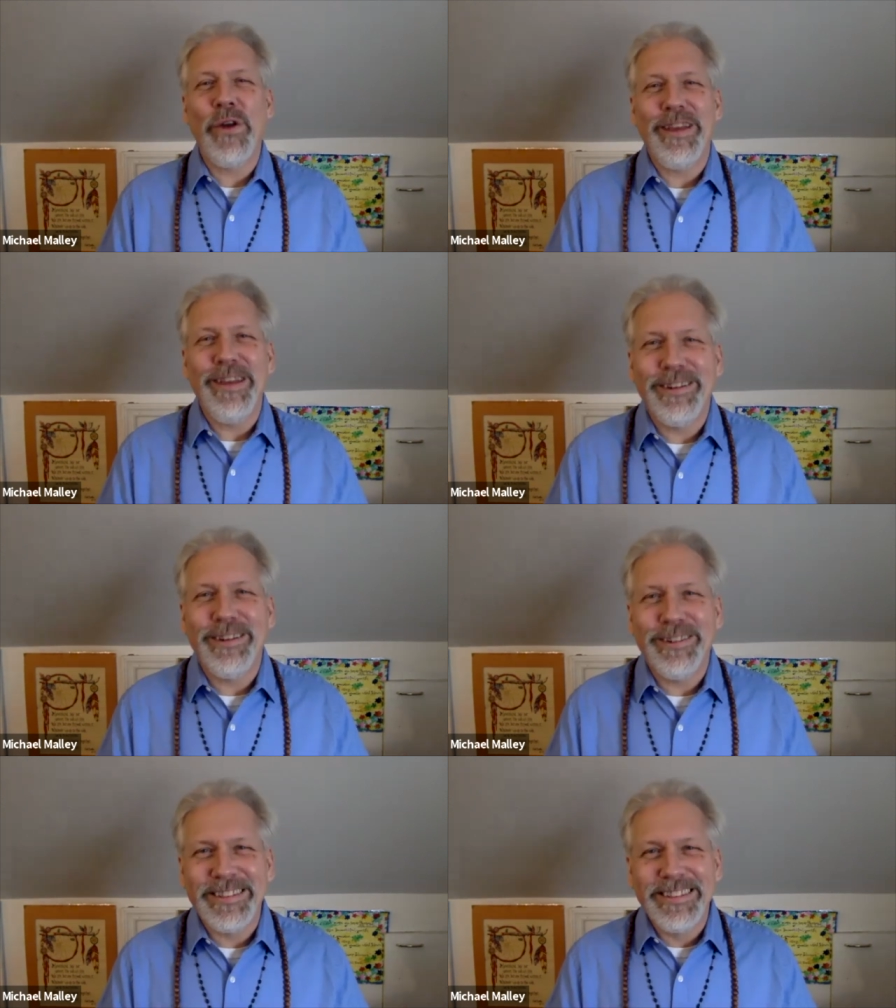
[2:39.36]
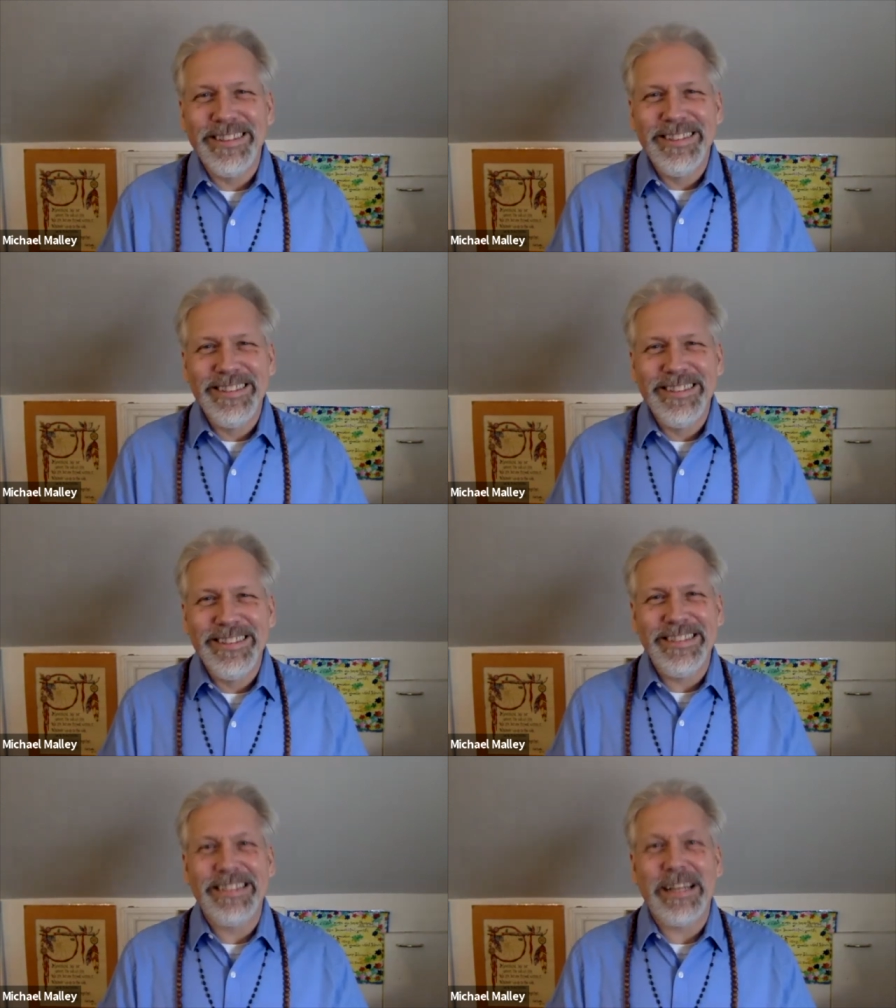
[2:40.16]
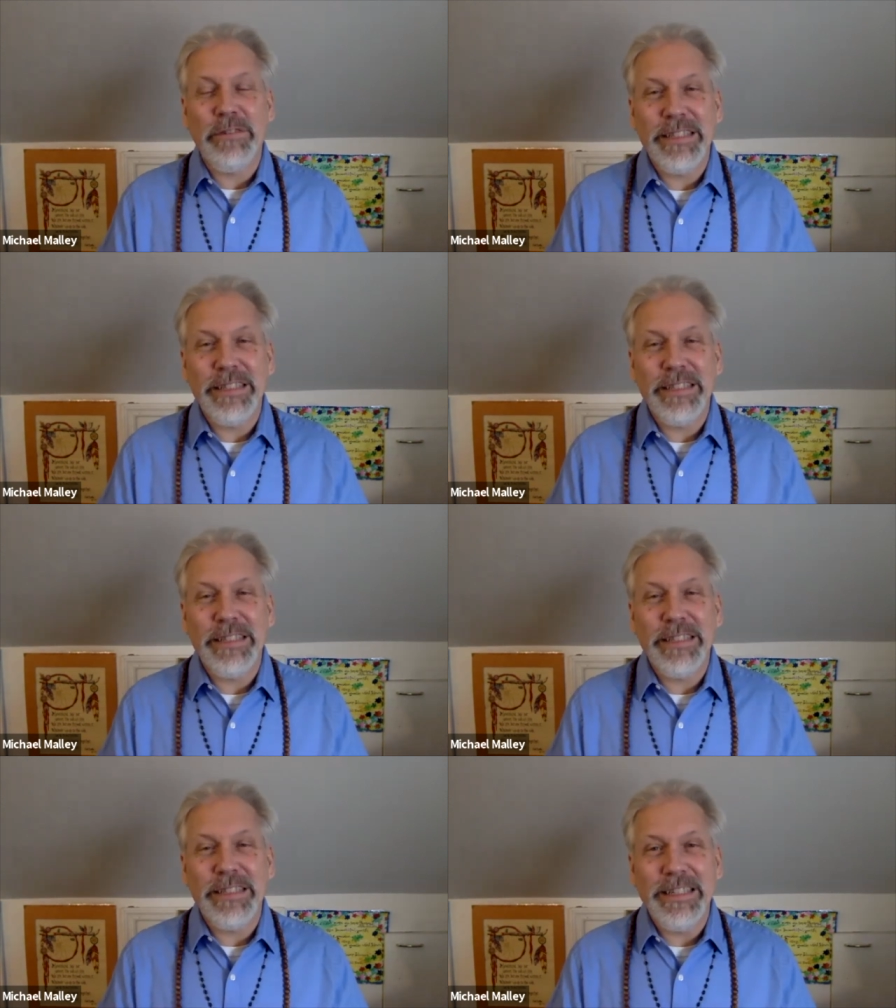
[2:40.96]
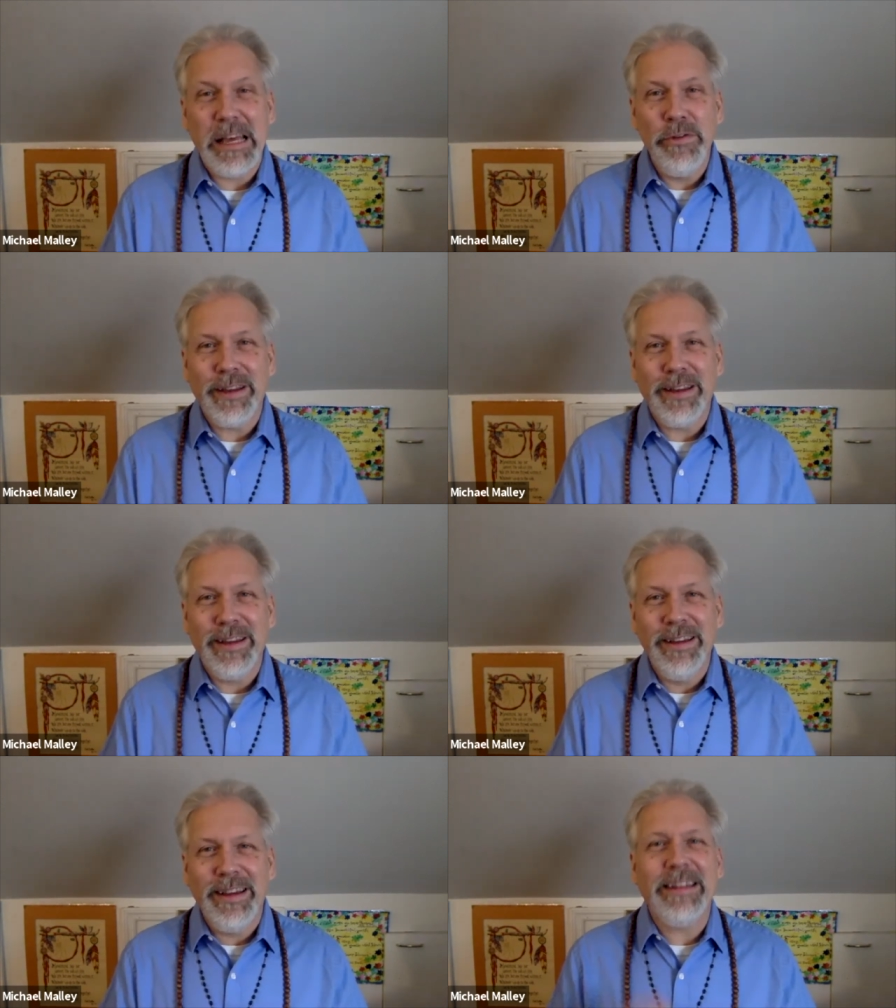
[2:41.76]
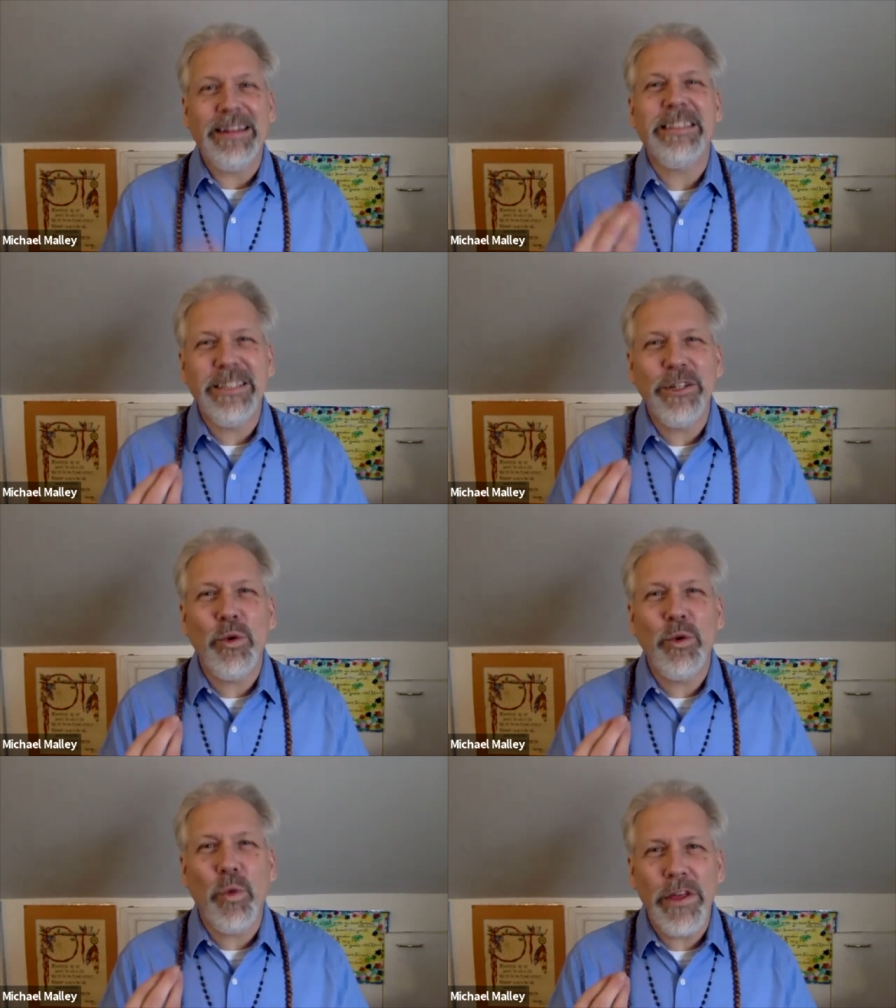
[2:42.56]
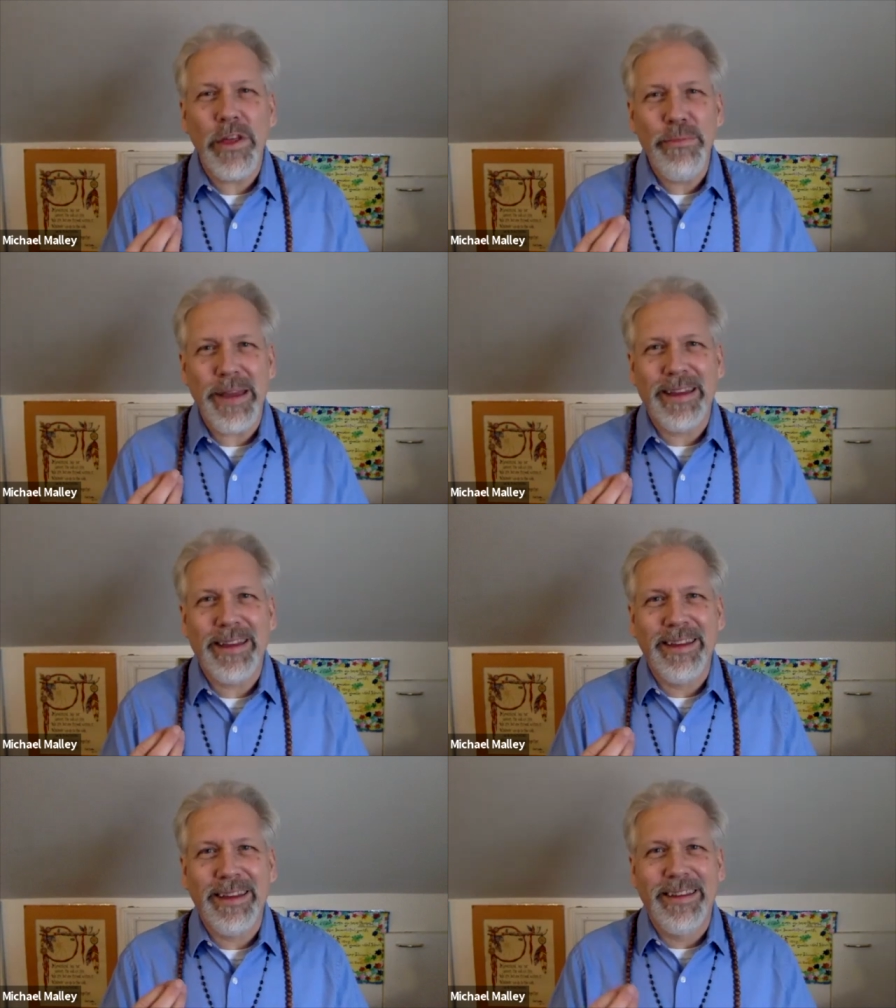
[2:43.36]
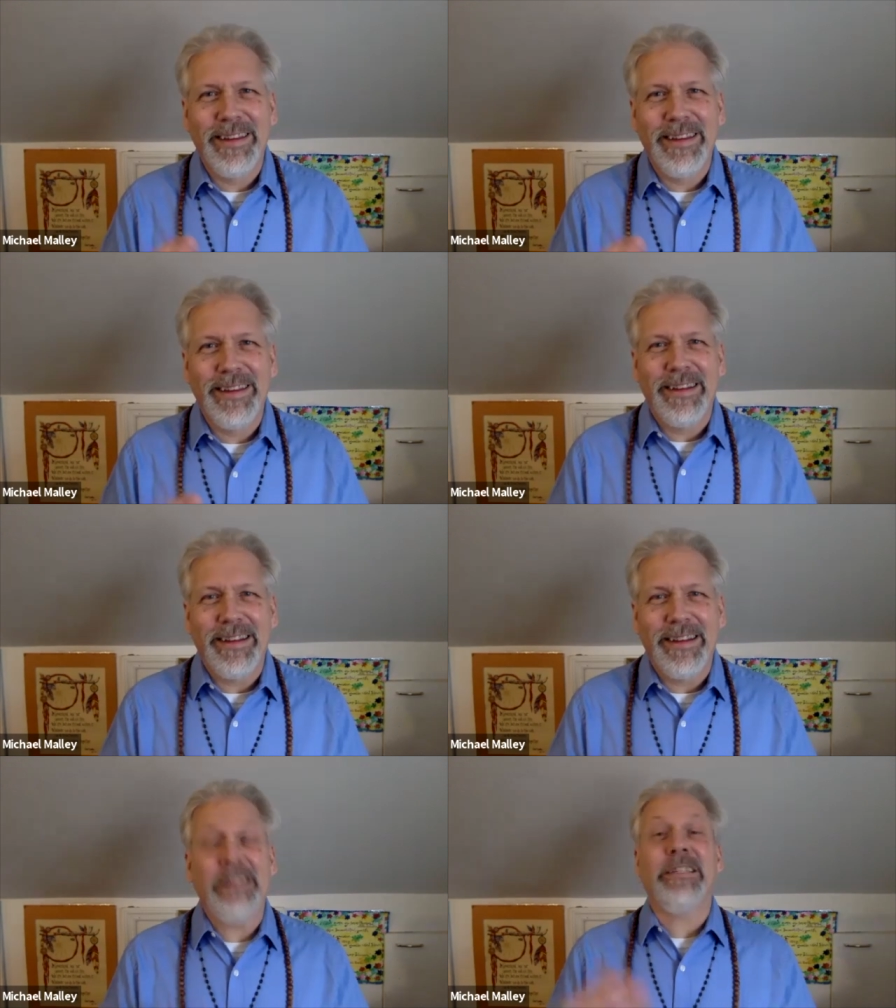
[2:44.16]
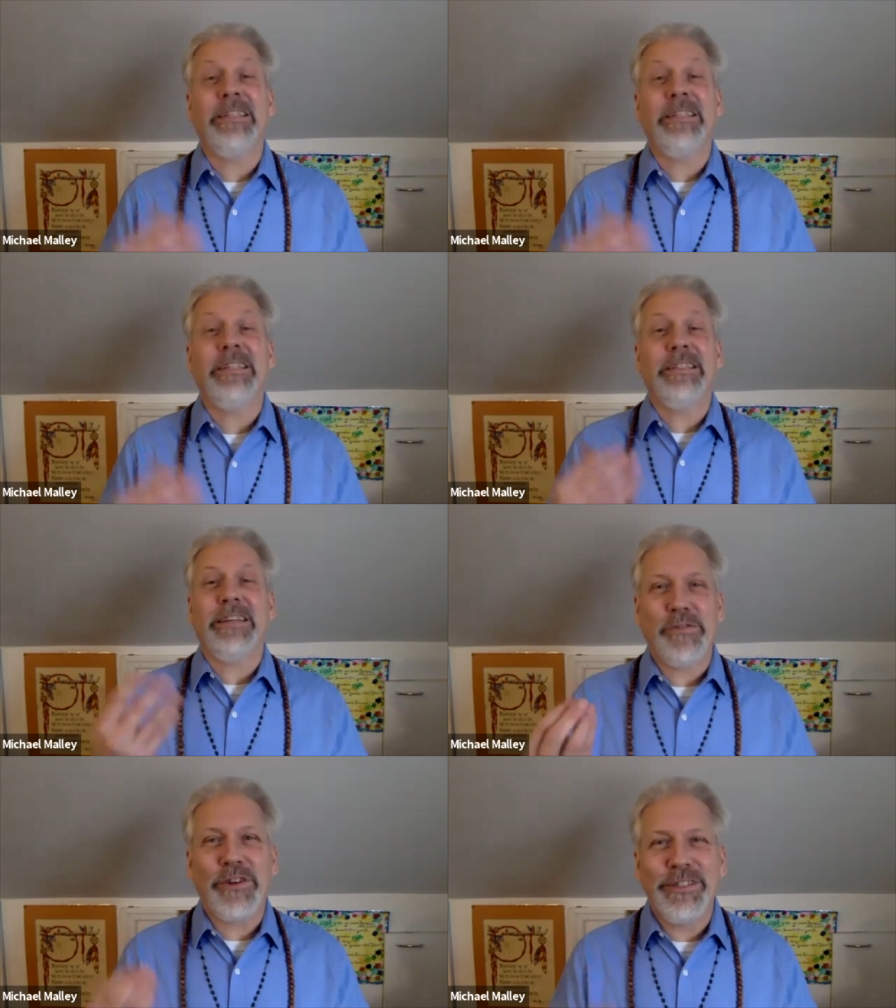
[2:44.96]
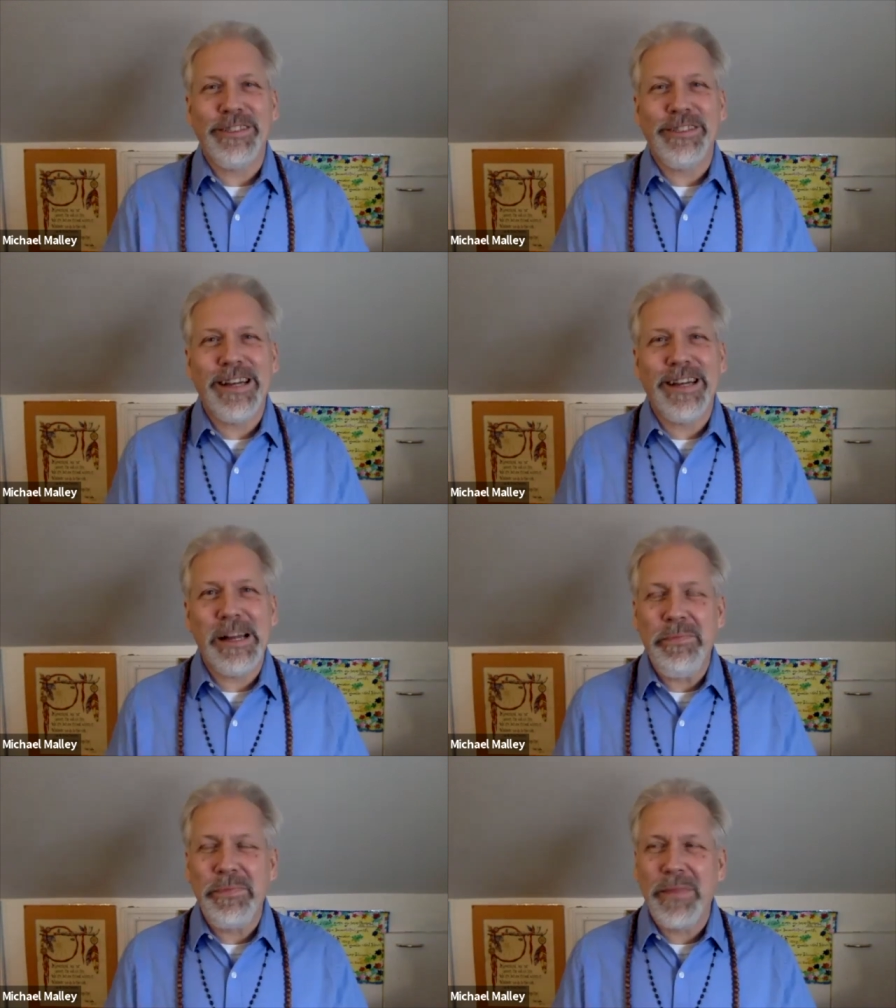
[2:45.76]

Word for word: years since I've seen that movie, and it's still with me, at least since I've seen it the first time.